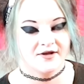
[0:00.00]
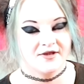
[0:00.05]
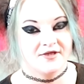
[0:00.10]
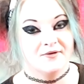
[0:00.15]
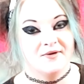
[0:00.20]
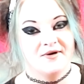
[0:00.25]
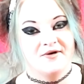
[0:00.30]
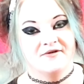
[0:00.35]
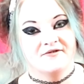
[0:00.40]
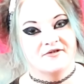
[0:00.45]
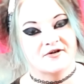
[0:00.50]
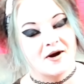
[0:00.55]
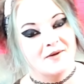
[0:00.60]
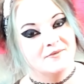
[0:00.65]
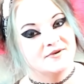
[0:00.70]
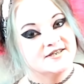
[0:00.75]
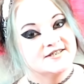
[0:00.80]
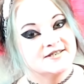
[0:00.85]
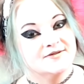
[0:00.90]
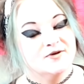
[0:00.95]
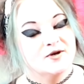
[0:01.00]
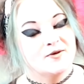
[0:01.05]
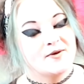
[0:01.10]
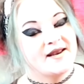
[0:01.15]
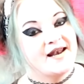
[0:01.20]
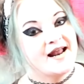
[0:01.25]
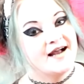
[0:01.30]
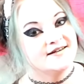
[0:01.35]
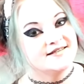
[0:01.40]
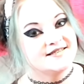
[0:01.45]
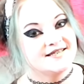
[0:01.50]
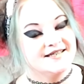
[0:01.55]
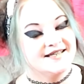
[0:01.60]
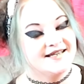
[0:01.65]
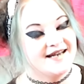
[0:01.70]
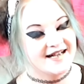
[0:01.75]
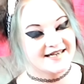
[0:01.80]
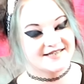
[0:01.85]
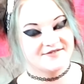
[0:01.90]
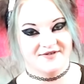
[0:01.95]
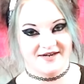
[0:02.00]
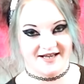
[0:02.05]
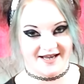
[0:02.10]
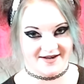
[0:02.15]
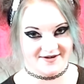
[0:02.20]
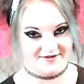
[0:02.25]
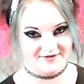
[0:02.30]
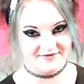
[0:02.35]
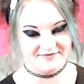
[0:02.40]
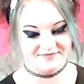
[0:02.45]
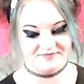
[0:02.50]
The winner of the competition will be announced in the next video.